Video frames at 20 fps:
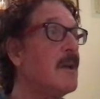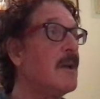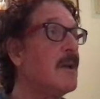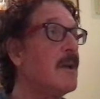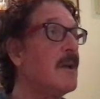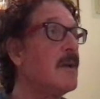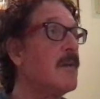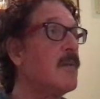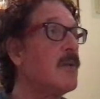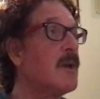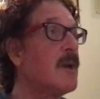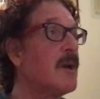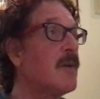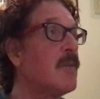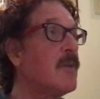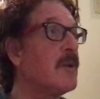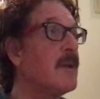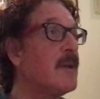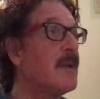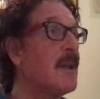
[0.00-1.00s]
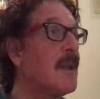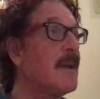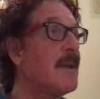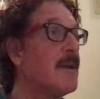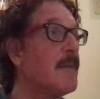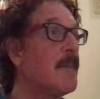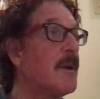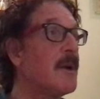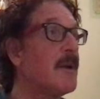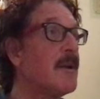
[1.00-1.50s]
And what I really like
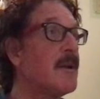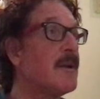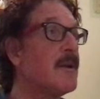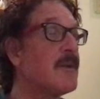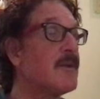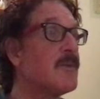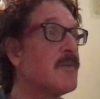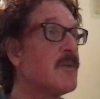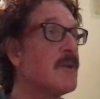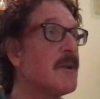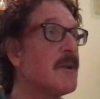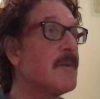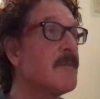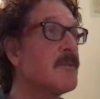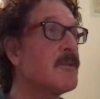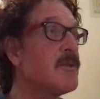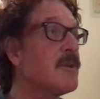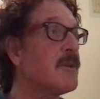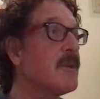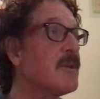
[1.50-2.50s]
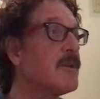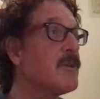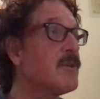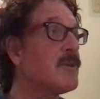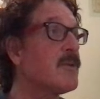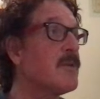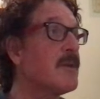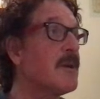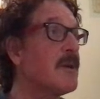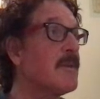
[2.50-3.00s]
about it is when starting a
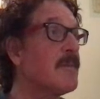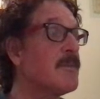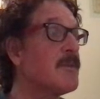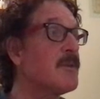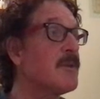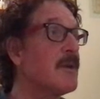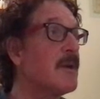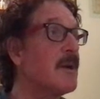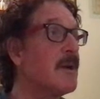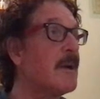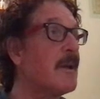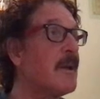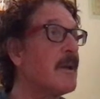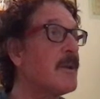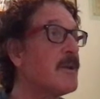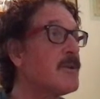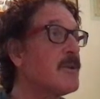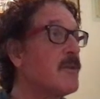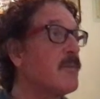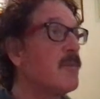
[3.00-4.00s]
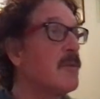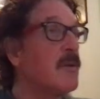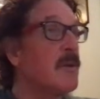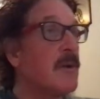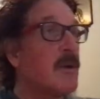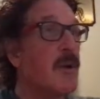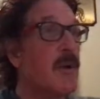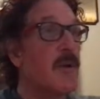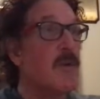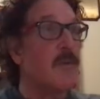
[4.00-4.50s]
script, I actually will
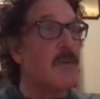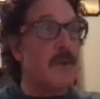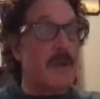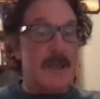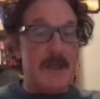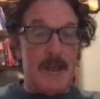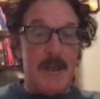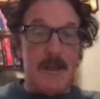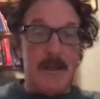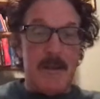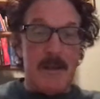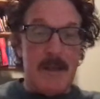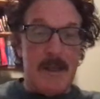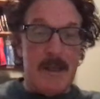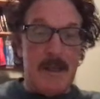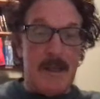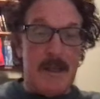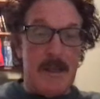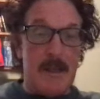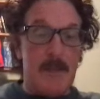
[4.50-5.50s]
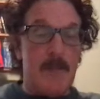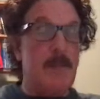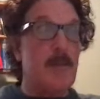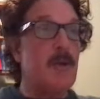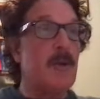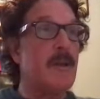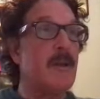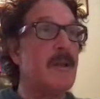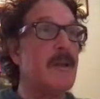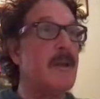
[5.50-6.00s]
go in and
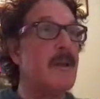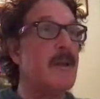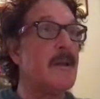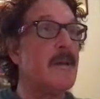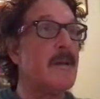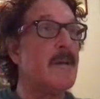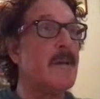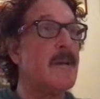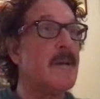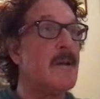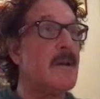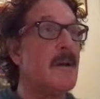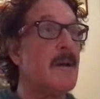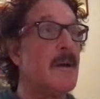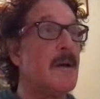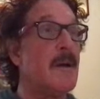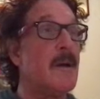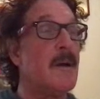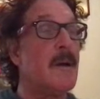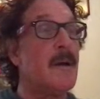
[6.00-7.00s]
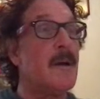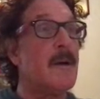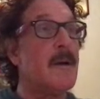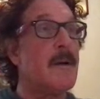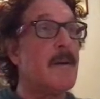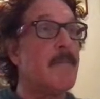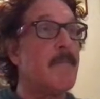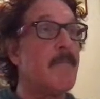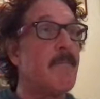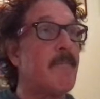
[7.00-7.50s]
put in um,
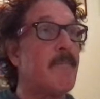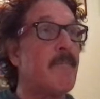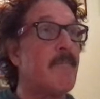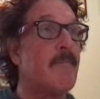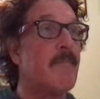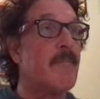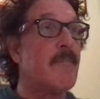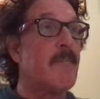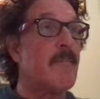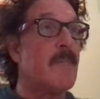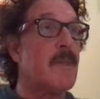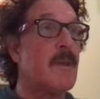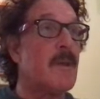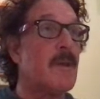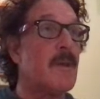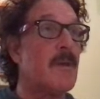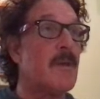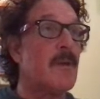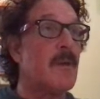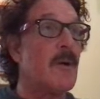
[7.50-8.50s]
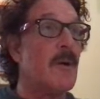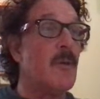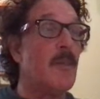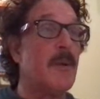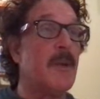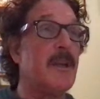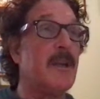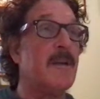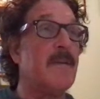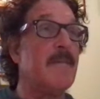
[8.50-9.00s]
the
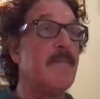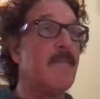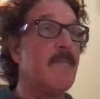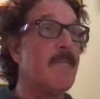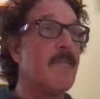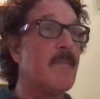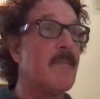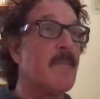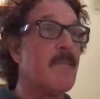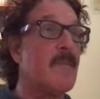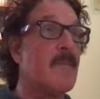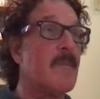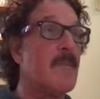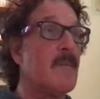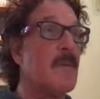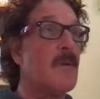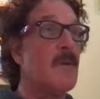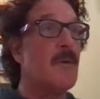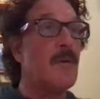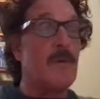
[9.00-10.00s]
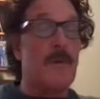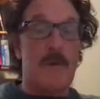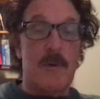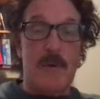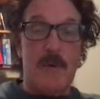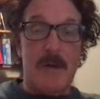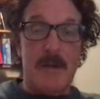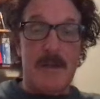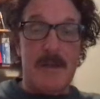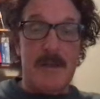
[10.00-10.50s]
opening or
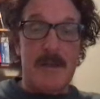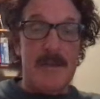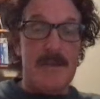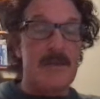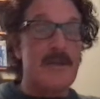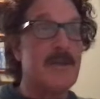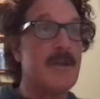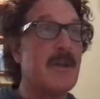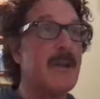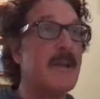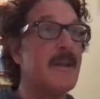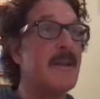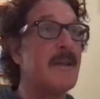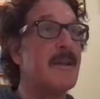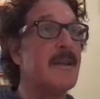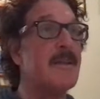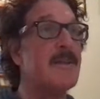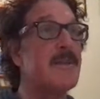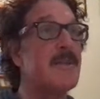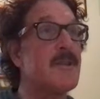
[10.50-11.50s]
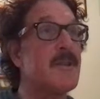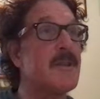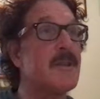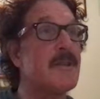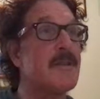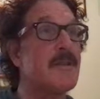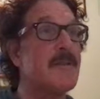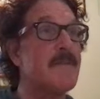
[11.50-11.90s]
inciting incident.